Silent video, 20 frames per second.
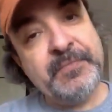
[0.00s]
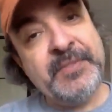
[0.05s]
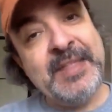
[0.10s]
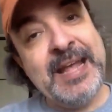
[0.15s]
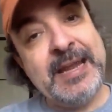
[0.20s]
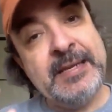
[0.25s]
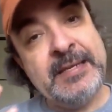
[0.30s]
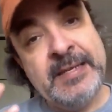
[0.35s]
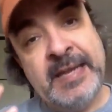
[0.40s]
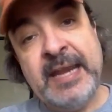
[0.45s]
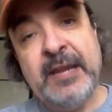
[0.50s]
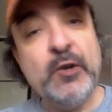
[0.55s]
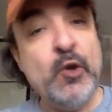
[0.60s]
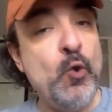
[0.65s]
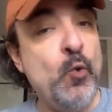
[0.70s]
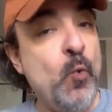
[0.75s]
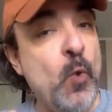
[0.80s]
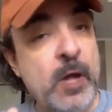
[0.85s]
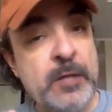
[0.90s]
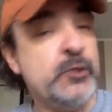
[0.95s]
that NATO
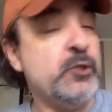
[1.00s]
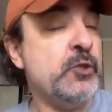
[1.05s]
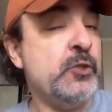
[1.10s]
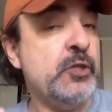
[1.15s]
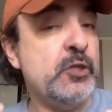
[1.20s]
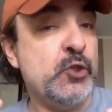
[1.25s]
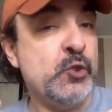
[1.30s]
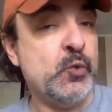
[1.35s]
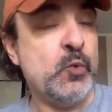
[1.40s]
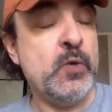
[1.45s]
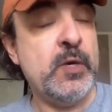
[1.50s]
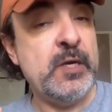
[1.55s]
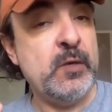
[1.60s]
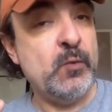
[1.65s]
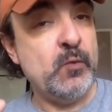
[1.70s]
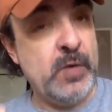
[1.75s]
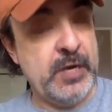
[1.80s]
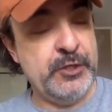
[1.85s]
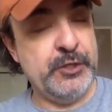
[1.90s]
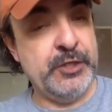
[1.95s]
wants to destroy
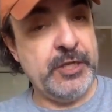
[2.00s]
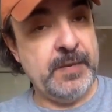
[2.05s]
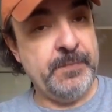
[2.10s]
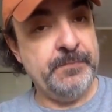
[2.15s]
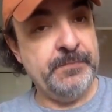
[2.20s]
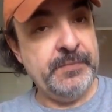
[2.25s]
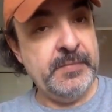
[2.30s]
Russia